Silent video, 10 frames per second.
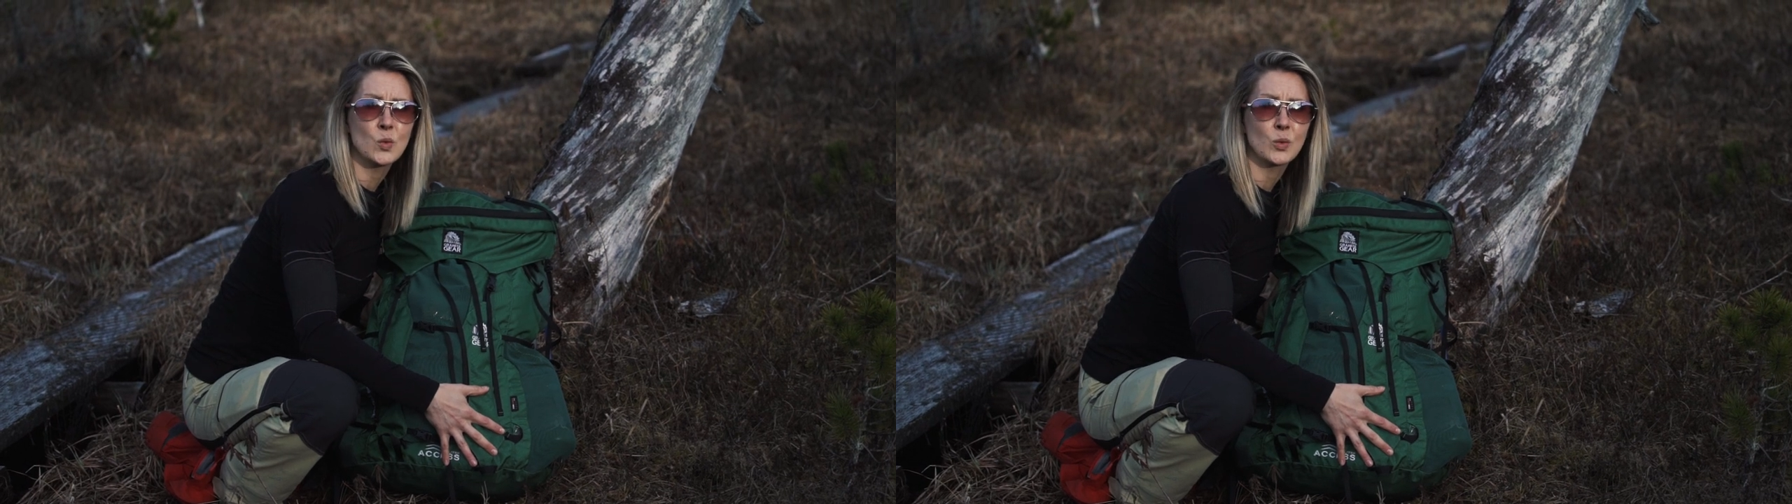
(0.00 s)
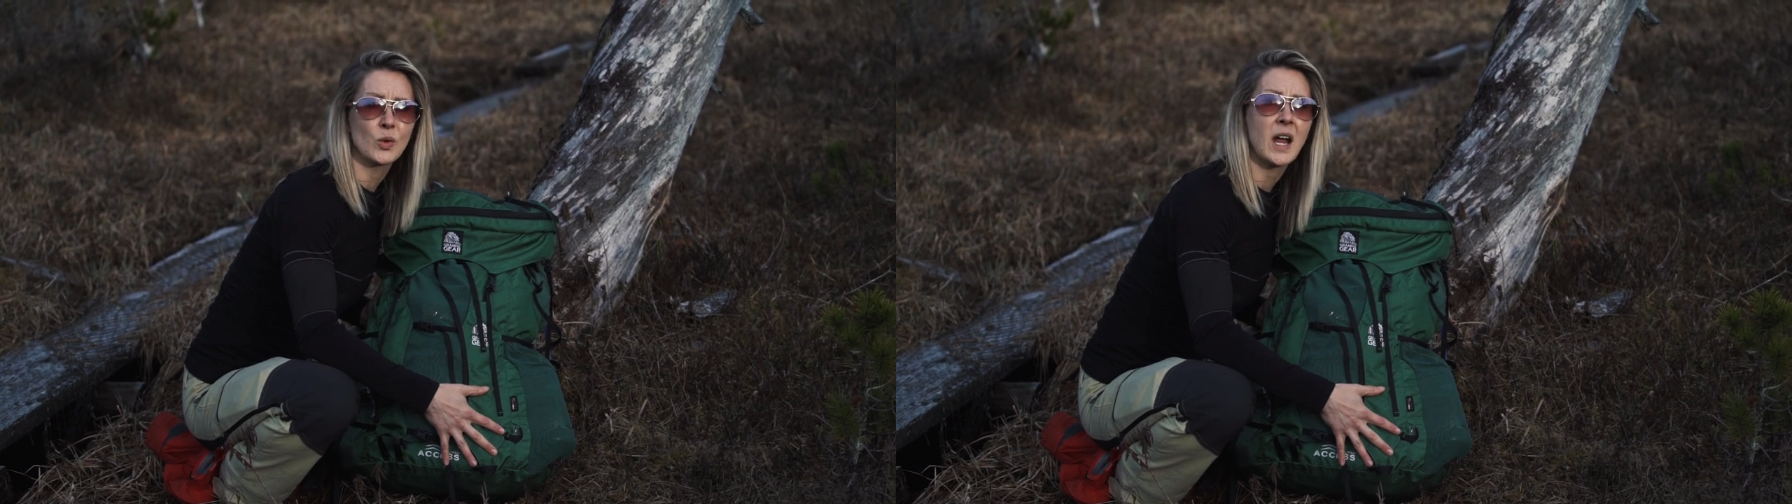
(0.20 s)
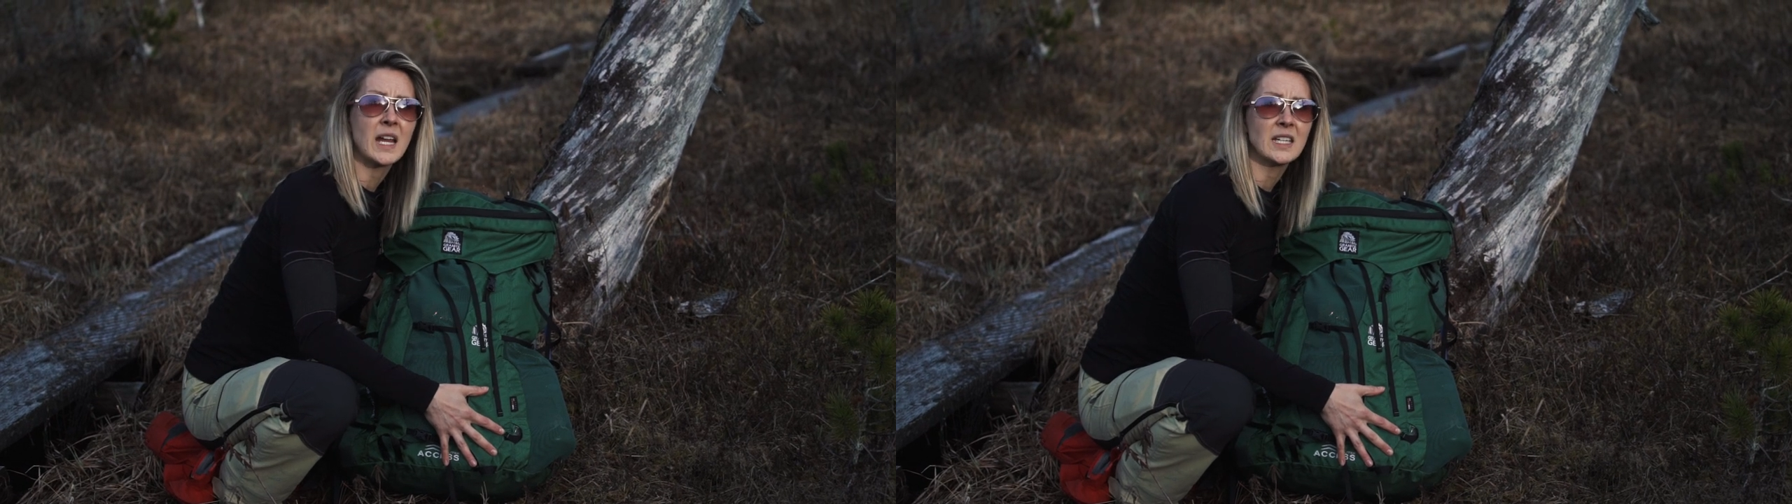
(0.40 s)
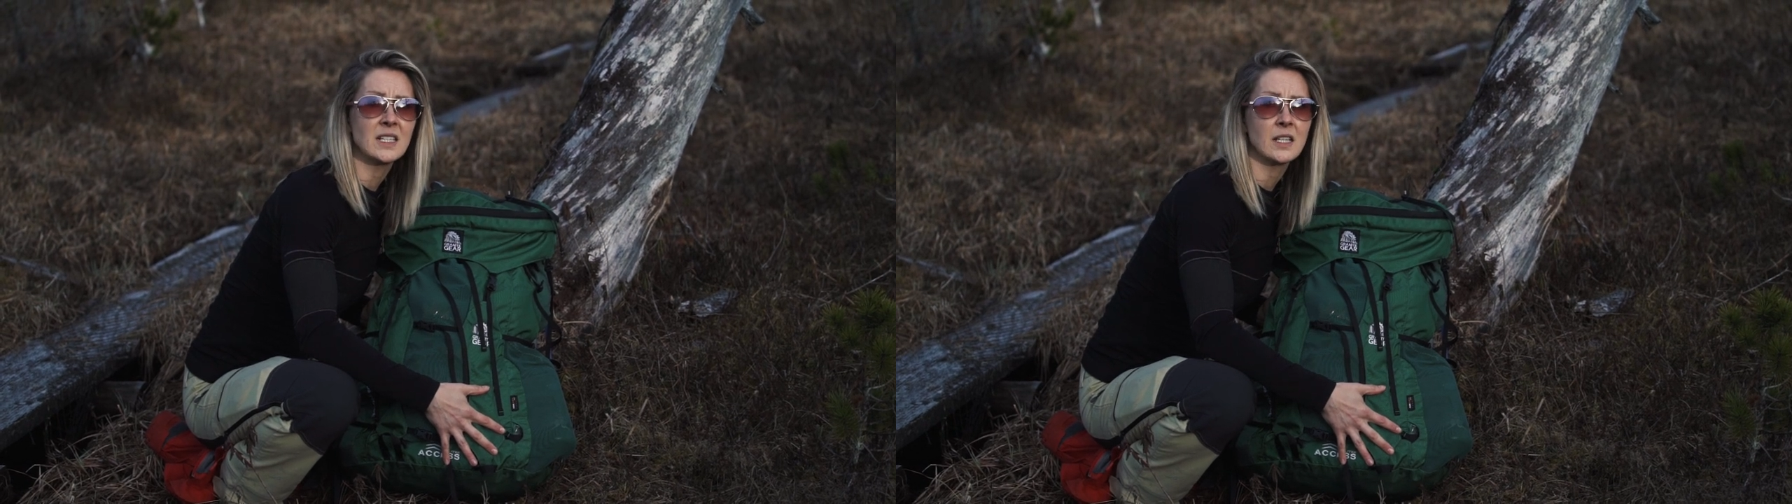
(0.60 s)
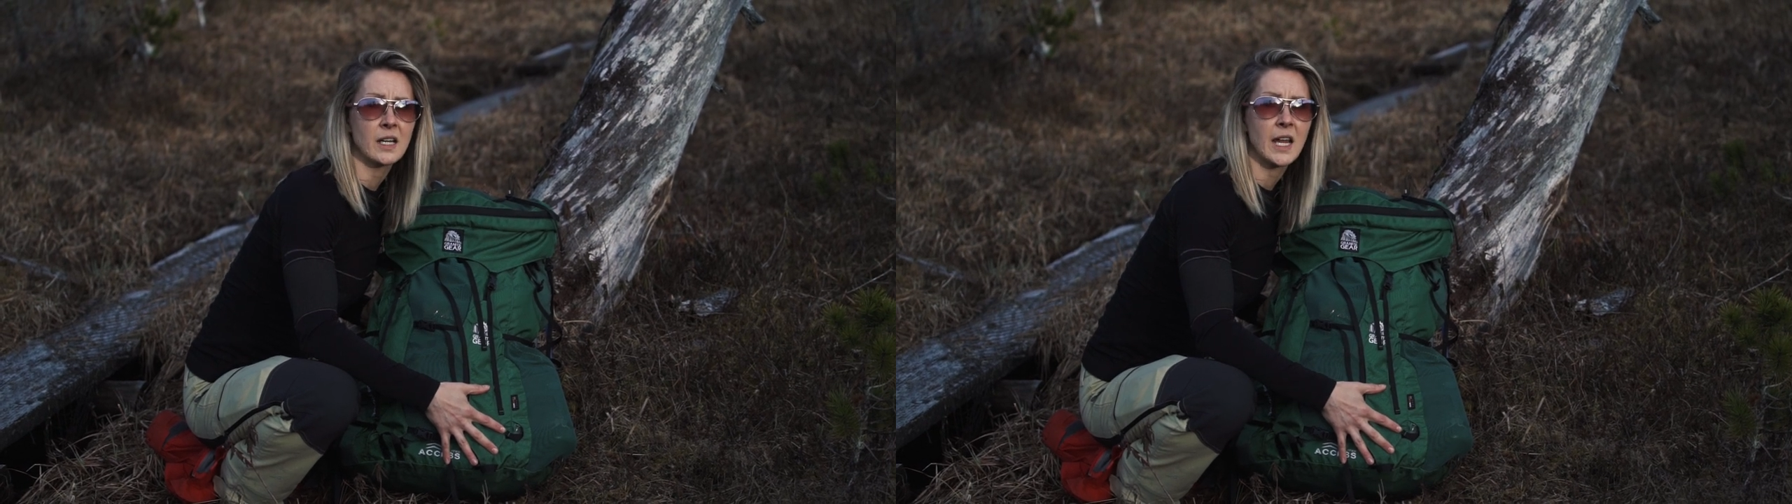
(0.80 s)
when we're
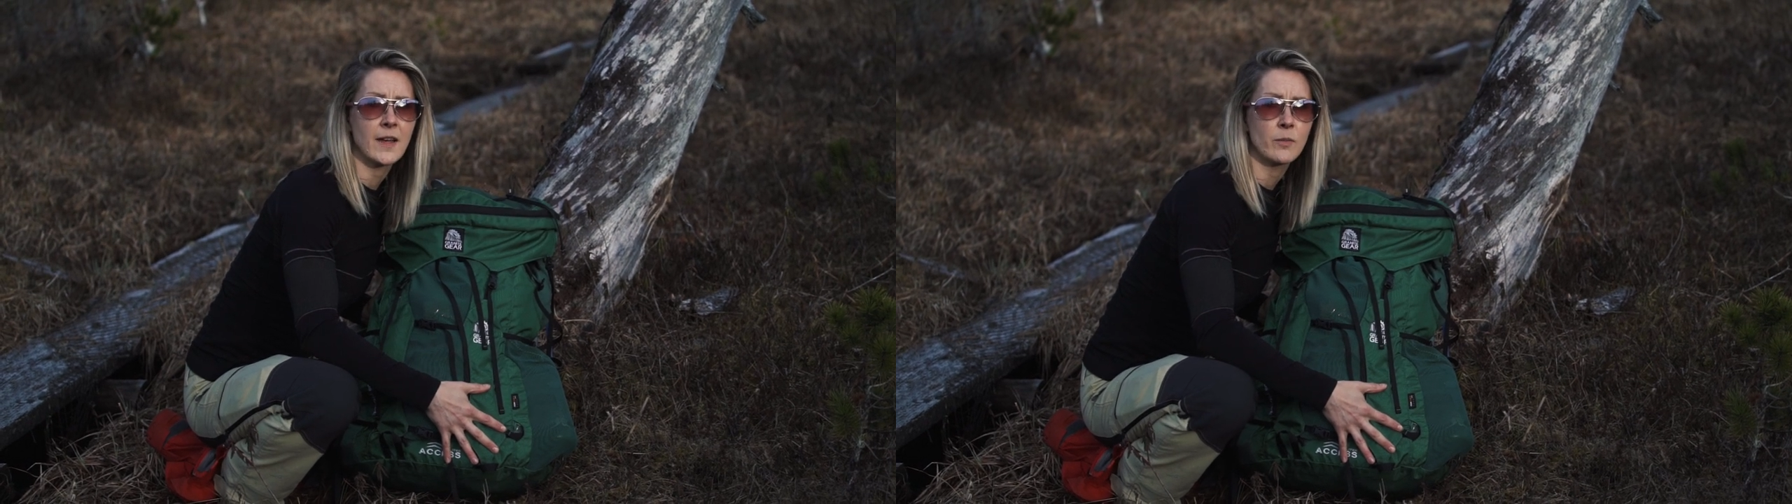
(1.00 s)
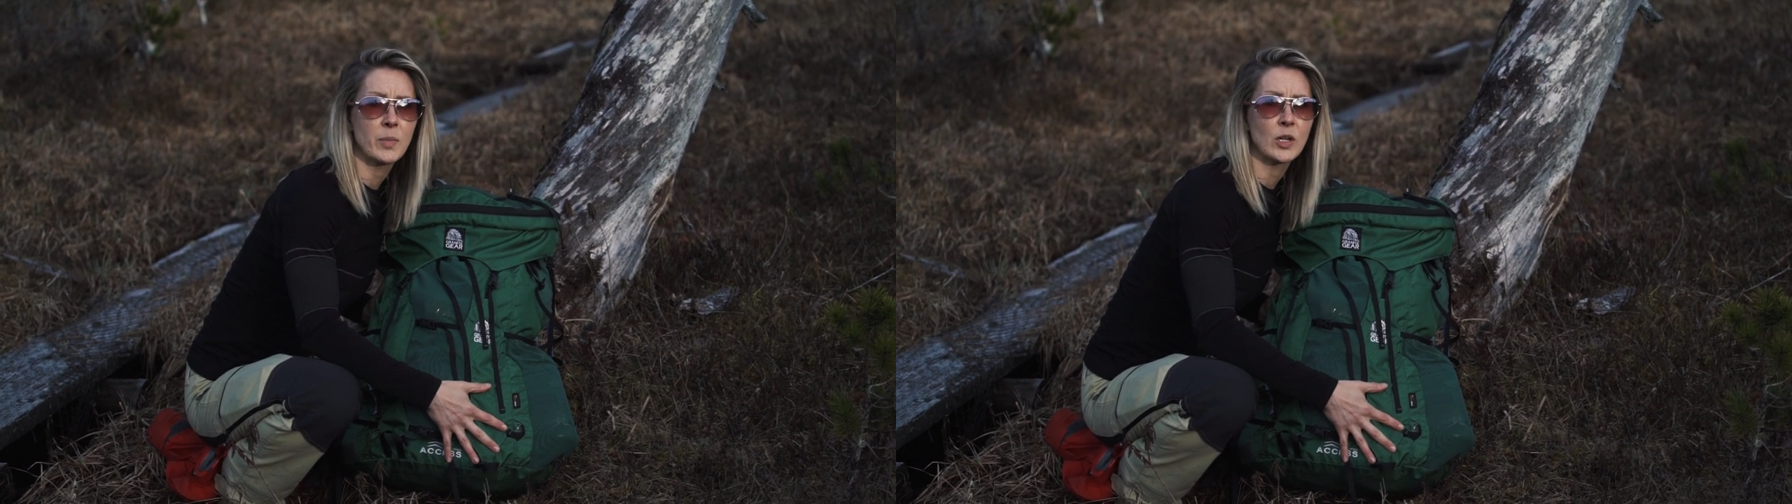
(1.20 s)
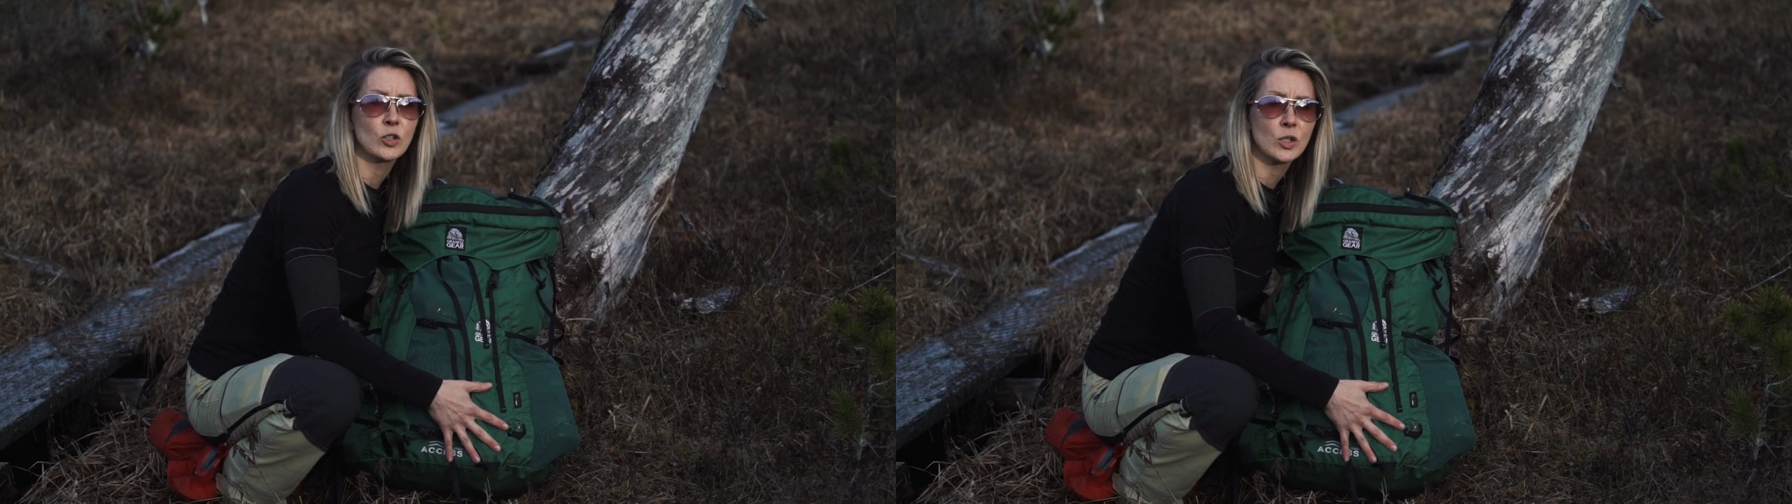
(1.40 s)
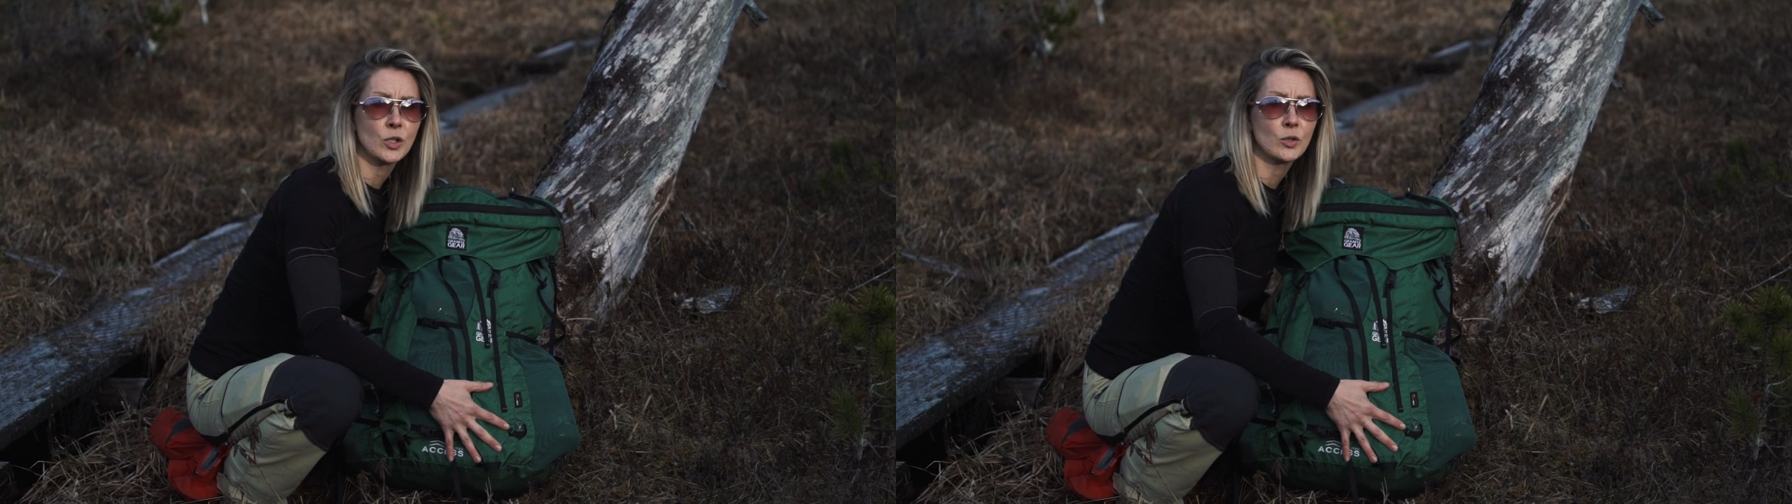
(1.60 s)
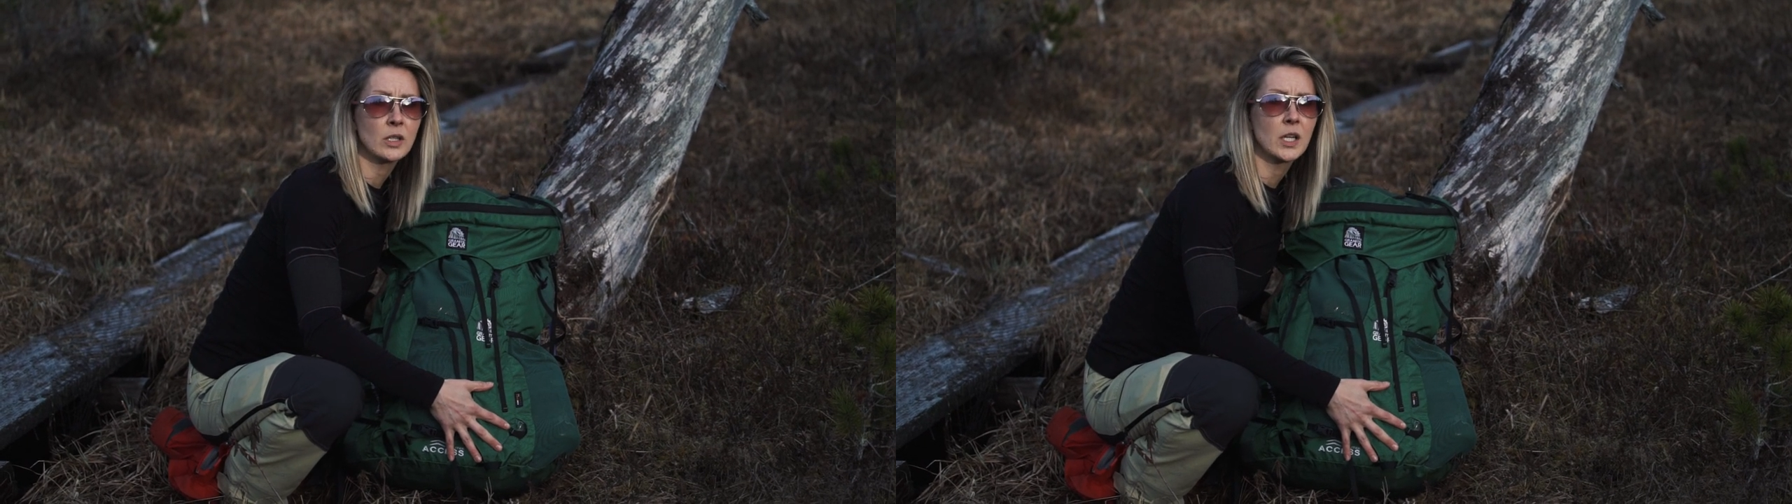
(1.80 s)
hiking and I have a bigger
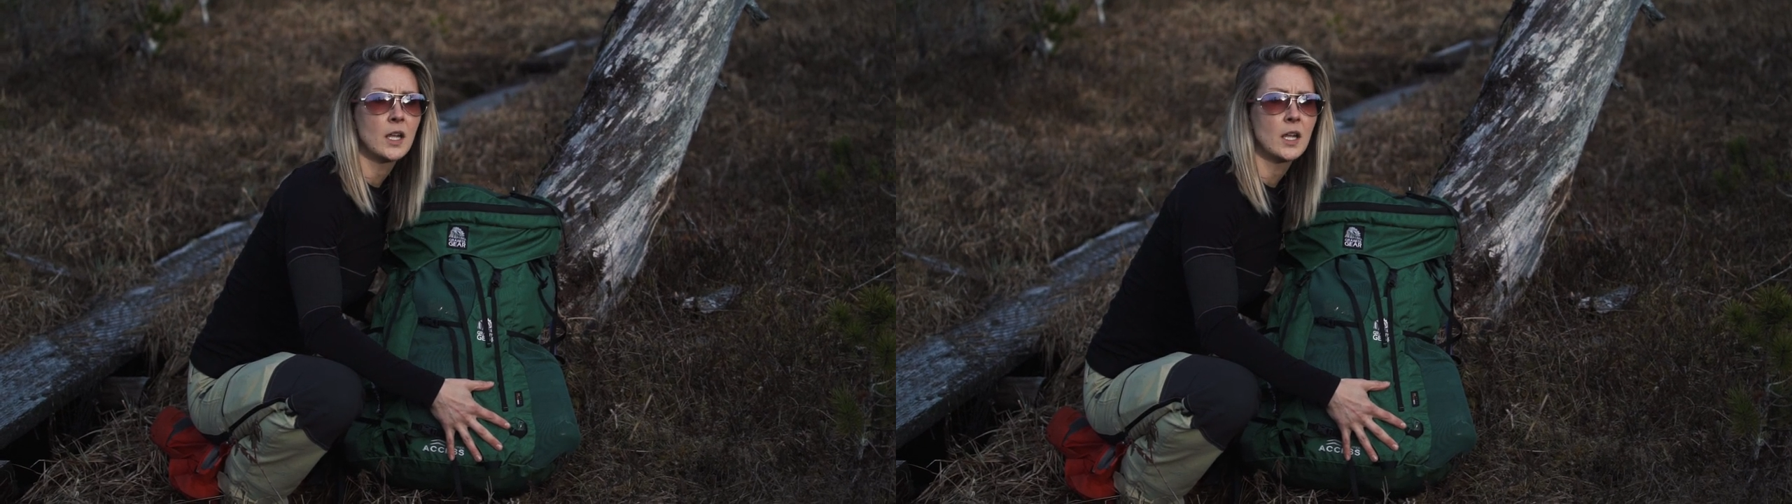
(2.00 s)
load.